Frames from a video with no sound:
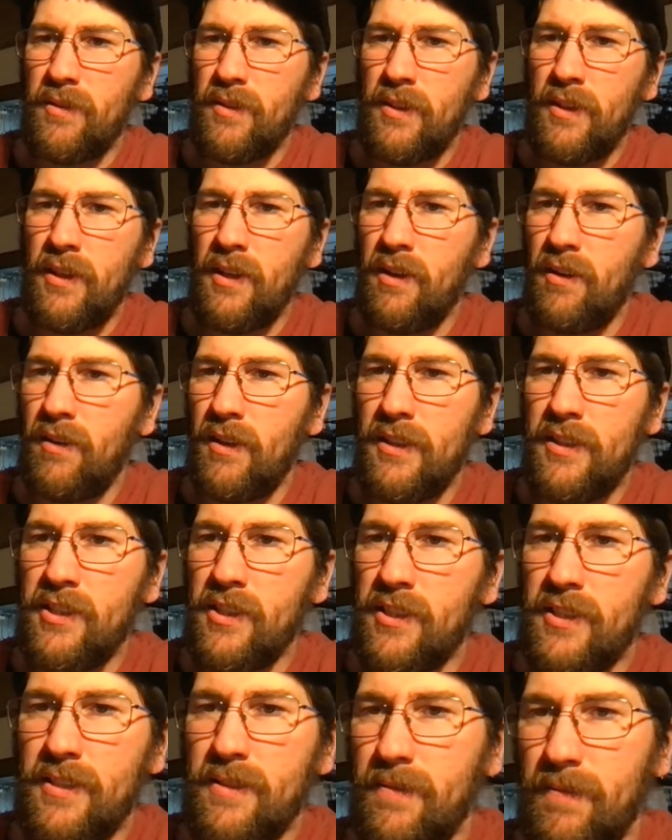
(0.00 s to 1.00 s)
You know, I
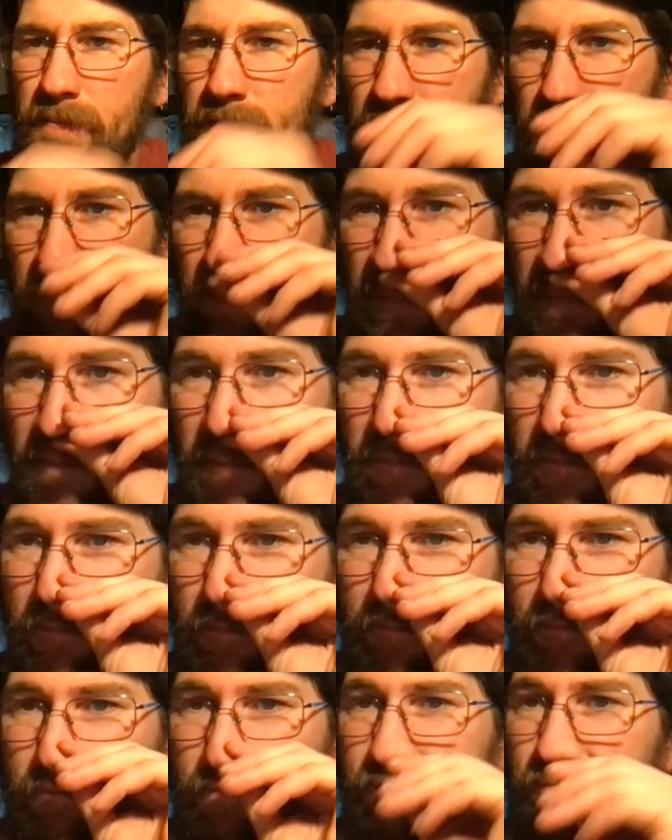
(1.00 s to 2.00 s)
just,
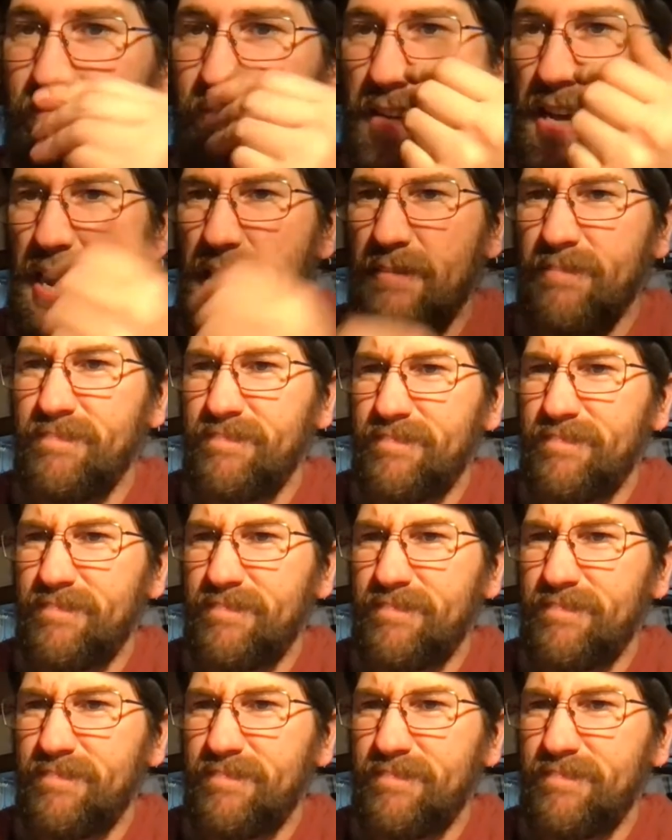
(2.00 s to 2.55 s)
yeah.